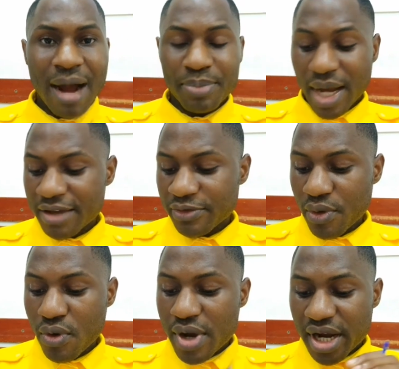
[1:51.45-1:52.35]
apply
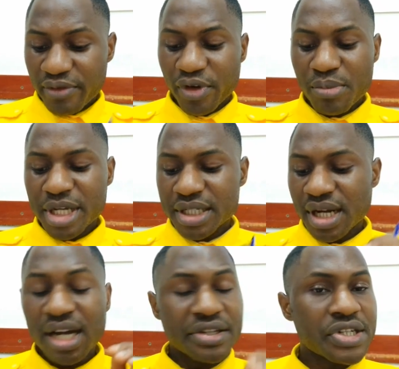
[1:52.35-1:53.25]
for
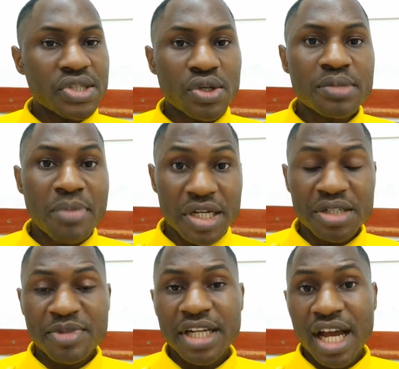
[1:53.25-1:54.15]
Environmental and Resource
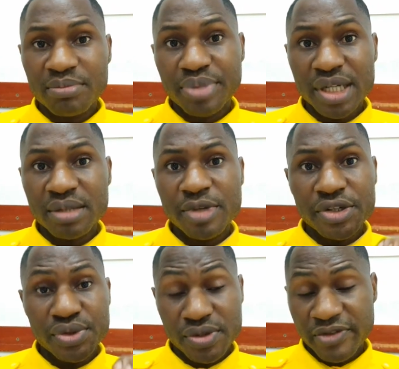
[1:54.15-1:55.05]
Management at
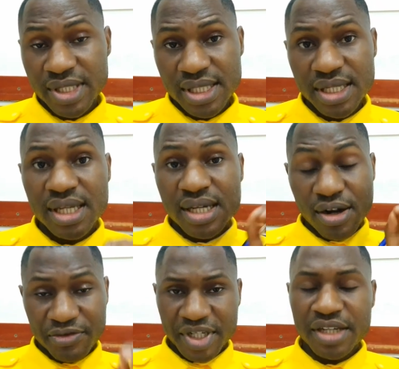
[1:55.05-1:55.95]
Brandenburg University
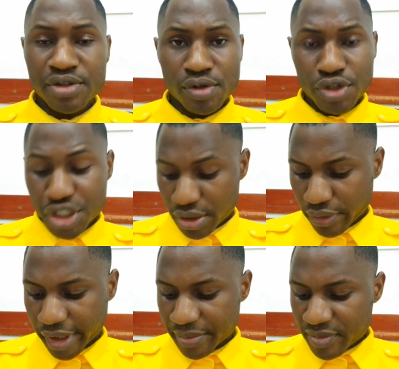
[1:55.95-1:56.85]
of Technology,
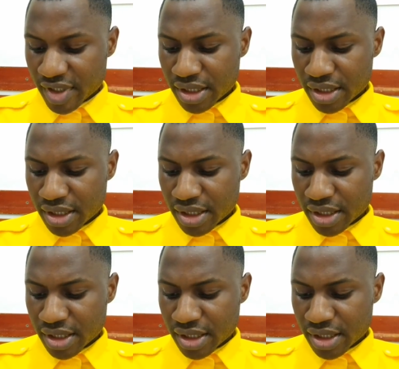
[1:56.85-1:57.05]
alright?